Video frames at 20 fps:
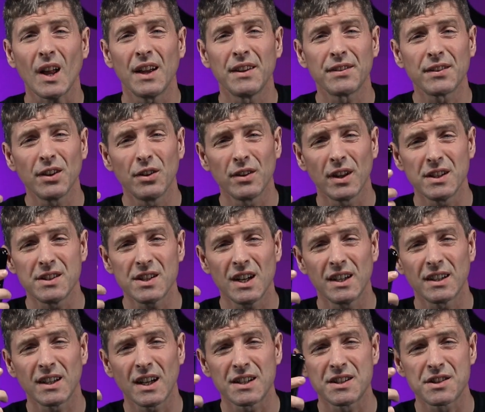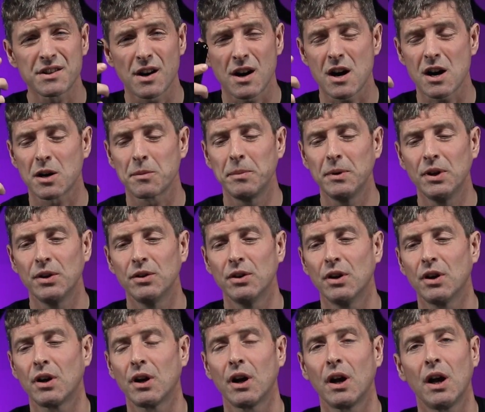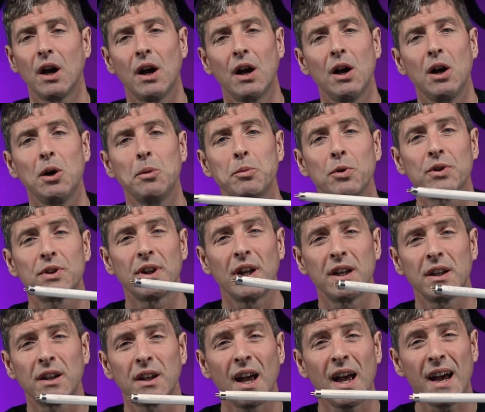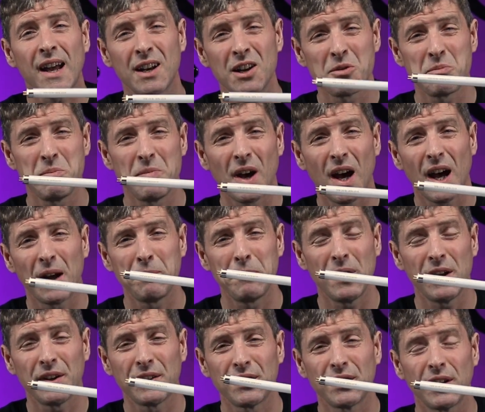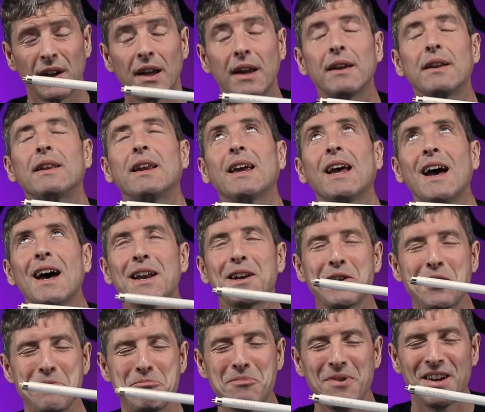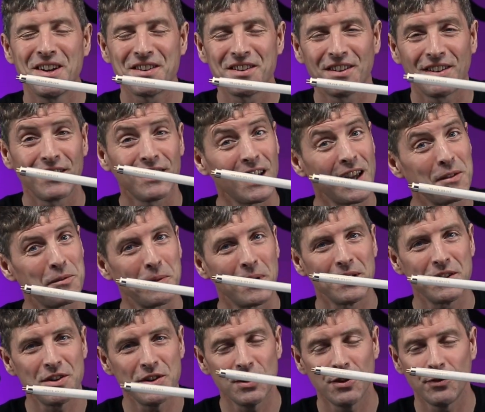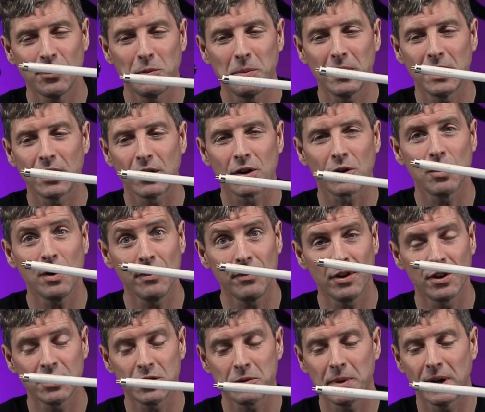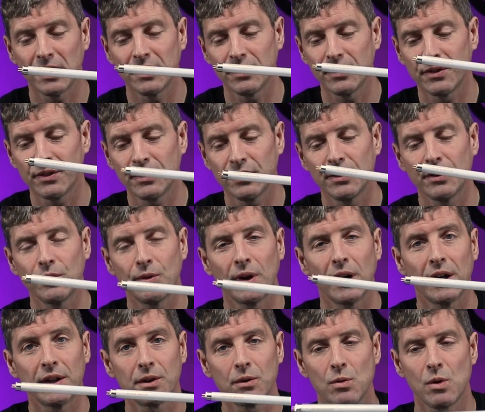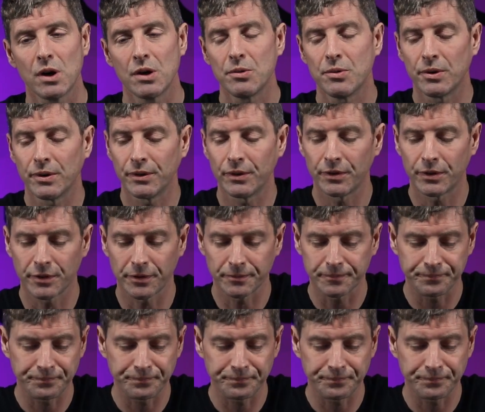And so they take that dark blue look, but they can emit the same amount of UVB or equivalent amounts to the white ones.